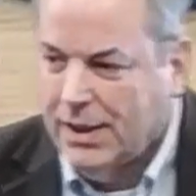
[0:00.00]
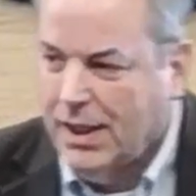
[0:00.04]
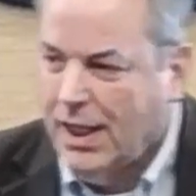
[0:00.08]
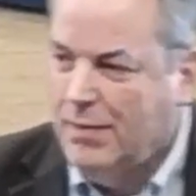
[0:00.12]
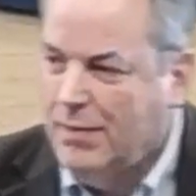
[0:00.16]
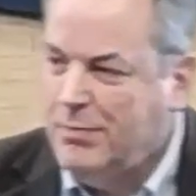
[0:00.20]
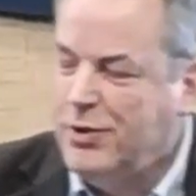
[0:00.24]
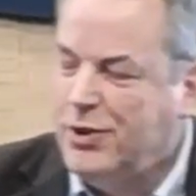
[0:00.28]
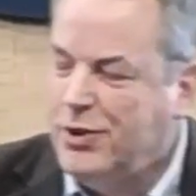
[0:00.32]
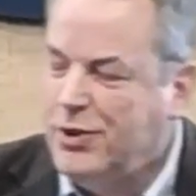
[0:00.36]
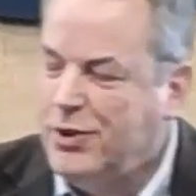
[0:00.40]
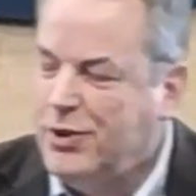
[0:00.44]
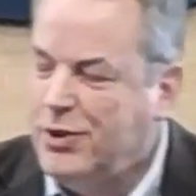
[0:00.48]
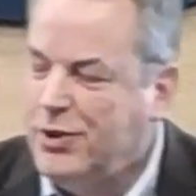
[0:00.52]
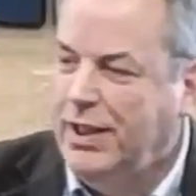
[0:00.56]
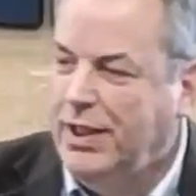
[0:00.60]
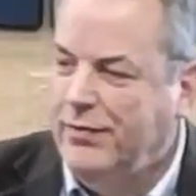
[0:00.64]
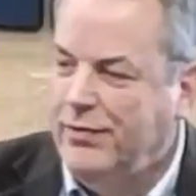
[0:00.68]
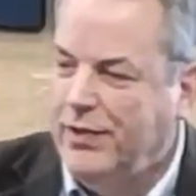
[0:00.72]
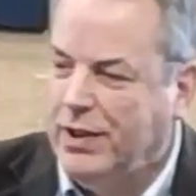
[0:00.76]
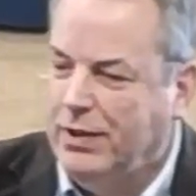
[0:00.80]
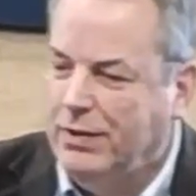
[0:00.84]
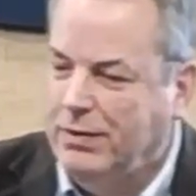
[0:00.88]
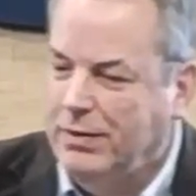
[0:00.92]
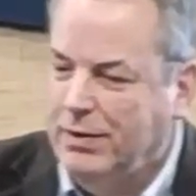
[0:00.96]
I'm just going to give
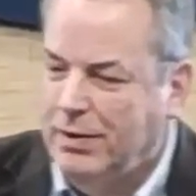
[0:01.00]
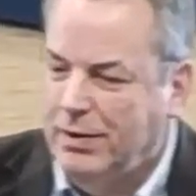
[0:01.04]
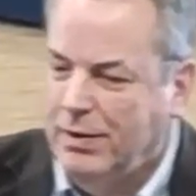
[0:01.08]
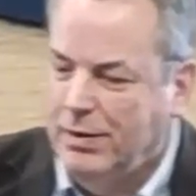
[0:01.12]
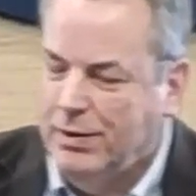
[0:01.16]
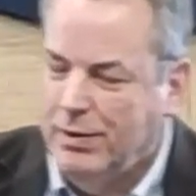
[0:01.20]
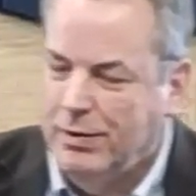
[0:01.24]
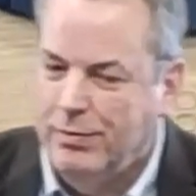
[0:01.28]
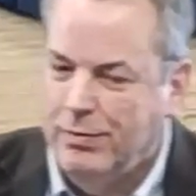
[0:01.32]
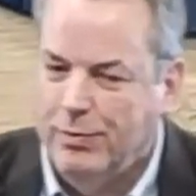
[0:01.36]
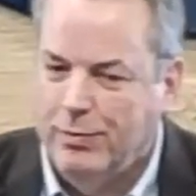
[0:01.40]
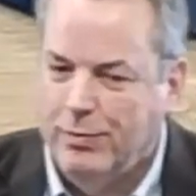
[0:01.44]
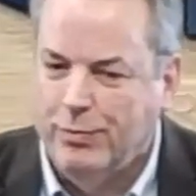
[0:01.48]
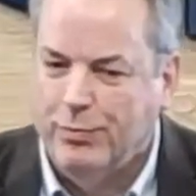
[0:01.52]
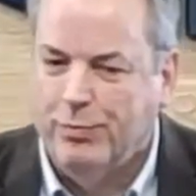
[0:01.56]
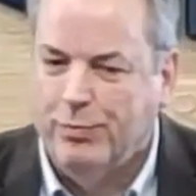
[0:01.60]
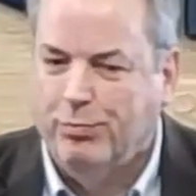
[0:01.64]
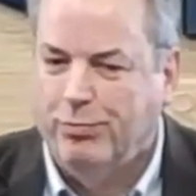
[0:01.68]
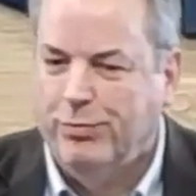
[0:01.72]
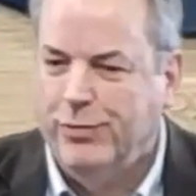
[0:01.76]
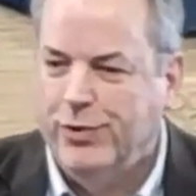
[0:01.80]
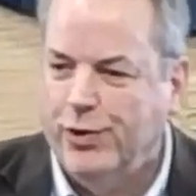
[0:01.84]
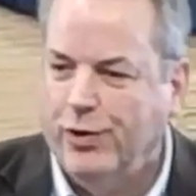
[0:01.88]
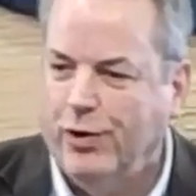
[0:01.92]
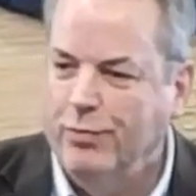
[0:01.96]
a
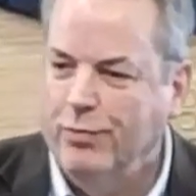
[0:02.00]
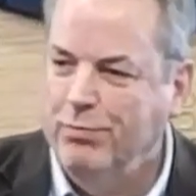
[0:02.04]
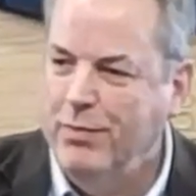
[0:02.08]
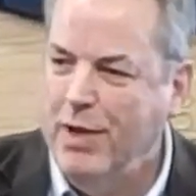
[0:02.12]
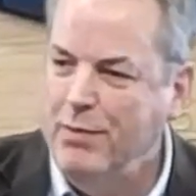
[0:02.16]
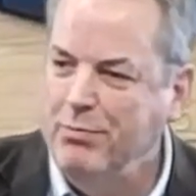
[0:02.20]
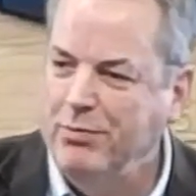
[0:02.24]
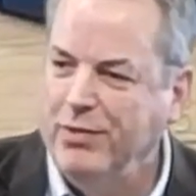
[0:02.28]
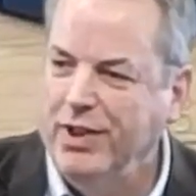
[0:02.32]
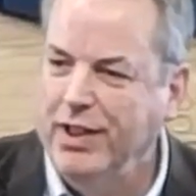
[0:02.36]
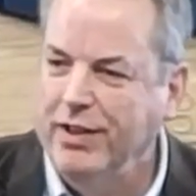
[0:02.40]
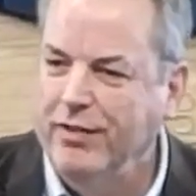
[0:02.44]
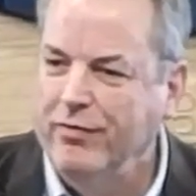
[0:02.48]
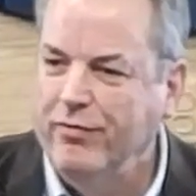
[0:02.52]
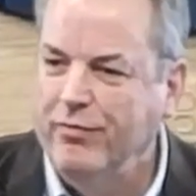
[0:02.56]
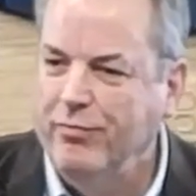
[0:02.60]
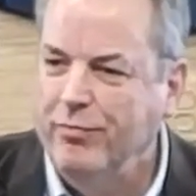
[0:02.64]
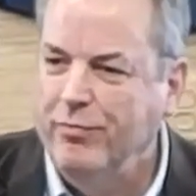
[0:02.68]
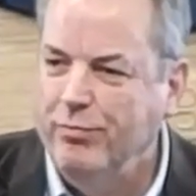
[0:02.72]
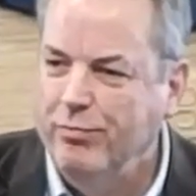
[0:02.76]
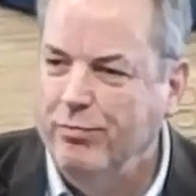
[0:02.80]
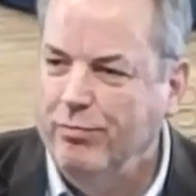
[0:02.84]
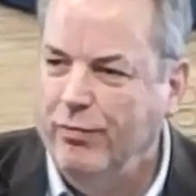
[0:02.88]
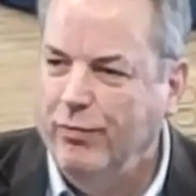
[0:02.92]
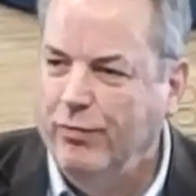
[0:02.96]
short memory of
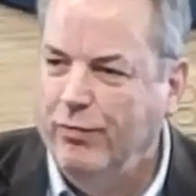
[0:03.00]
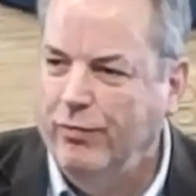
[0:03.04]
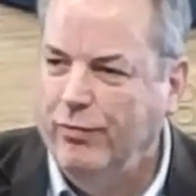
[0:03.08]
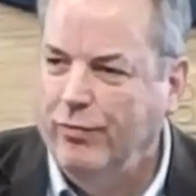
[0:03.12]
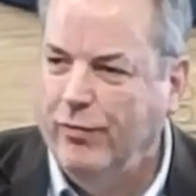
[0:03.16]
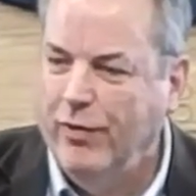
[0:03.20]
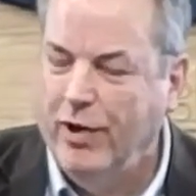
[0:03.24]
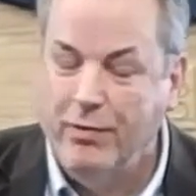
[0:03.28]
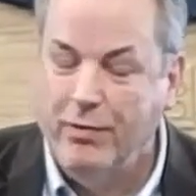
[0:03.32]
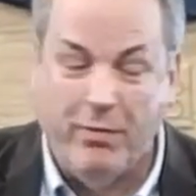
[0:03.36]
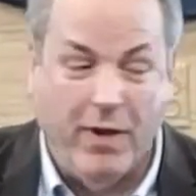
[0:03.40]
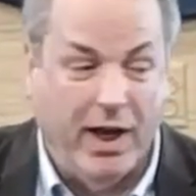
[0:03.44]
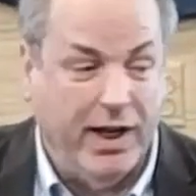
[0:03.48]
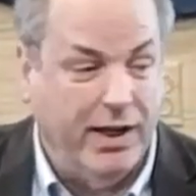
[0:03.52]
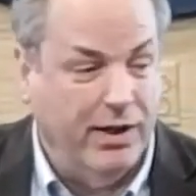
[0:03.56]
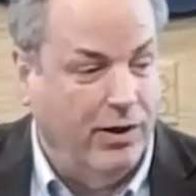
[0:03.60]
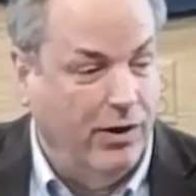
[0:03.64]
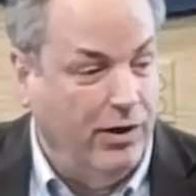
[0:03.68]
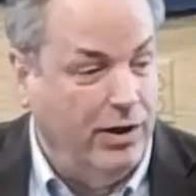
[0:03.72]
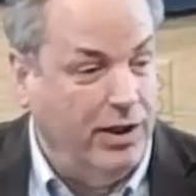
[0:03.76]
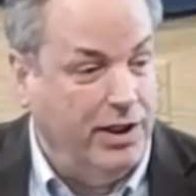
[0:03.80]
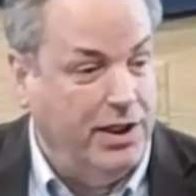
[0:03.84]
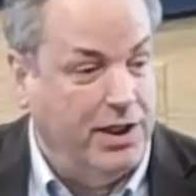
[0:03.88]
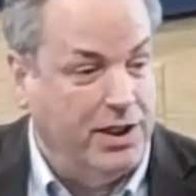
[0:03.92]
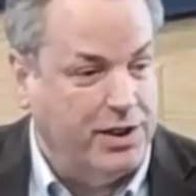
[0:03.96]
one of my
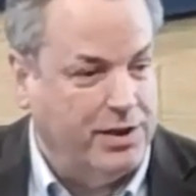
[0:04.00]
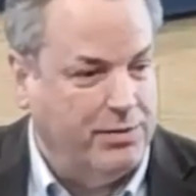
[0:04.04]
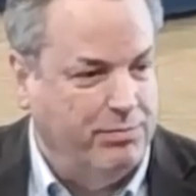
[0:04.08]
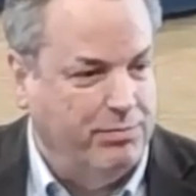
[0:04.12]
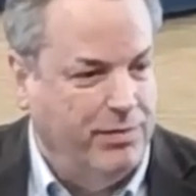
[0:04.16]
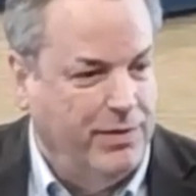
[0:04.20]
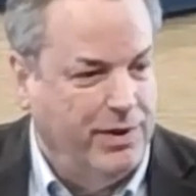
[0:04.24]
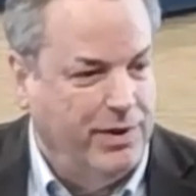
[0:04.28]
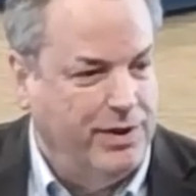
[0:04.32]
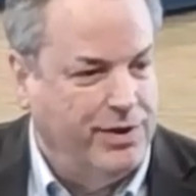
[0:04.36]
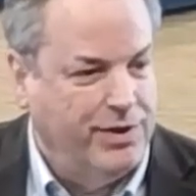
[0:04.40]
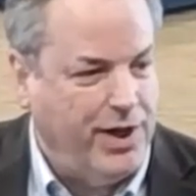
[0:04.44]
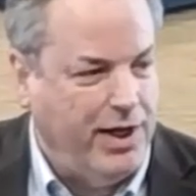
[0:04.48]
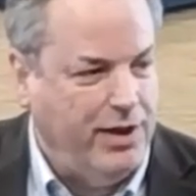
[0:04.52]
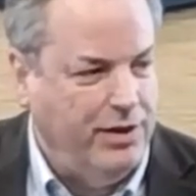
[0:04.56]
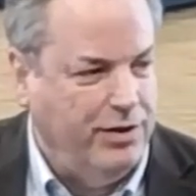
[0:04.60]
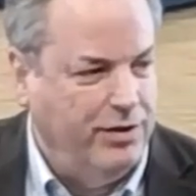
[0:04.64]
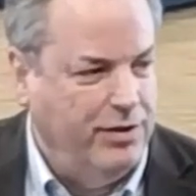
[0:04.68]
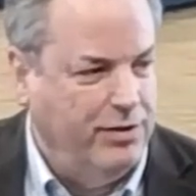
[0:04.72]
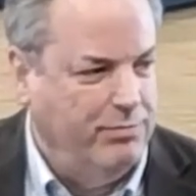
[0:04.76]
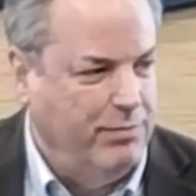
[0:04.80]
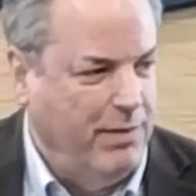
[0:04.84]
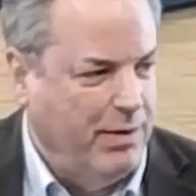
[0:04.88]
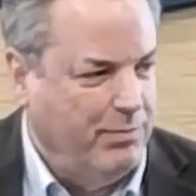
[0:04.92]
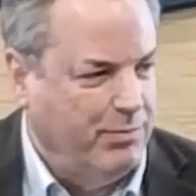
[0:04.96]
earliest
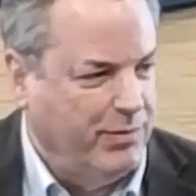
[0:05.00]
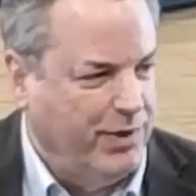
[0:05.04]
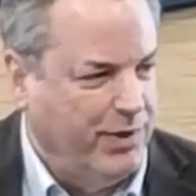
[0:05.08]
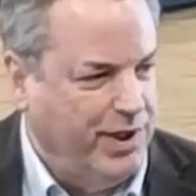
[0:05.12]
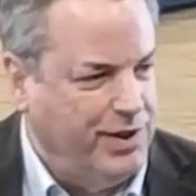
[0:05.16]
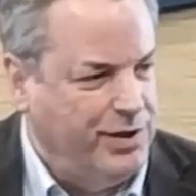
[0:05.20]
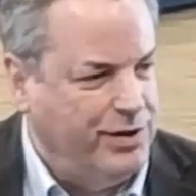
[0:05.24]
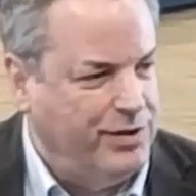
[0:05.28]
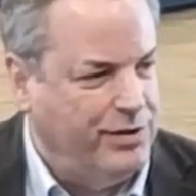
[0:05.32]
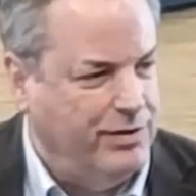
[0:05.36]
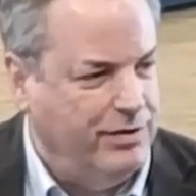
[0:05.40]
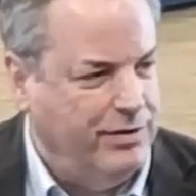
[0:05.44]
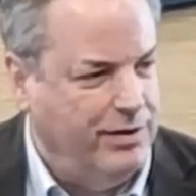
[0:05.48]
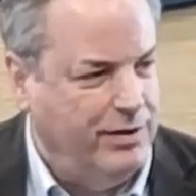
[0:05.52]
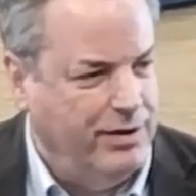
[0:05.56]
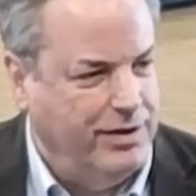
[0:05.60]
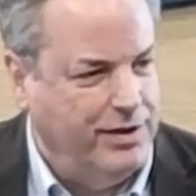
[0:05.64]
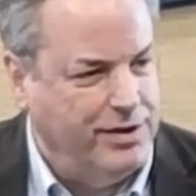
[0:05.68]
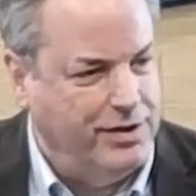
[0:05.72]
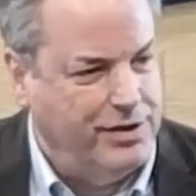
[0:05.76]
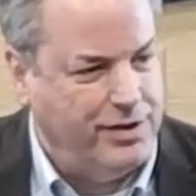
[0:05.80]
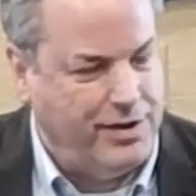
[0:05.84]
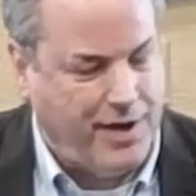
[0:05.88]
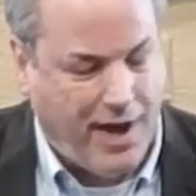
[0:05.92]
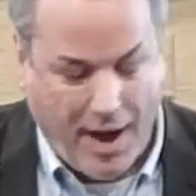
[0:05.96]
childhood memories on
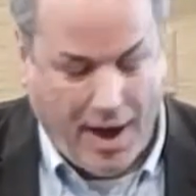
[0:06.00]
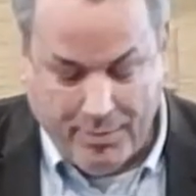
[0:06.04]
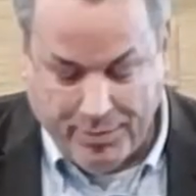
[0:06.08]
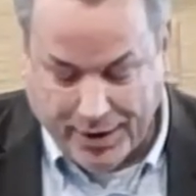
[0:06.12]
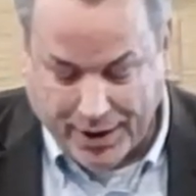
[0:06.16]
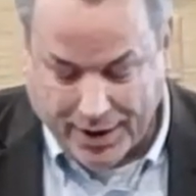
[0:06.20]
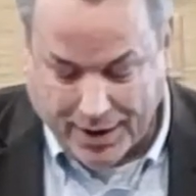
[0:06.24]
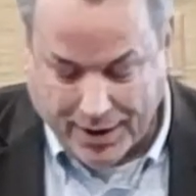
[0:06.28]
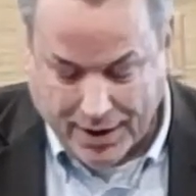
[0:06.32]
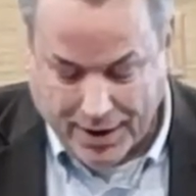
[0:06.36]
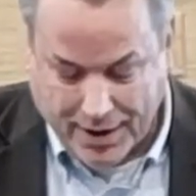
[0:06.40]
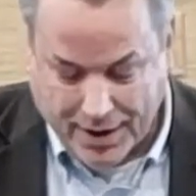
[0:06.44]
this topic,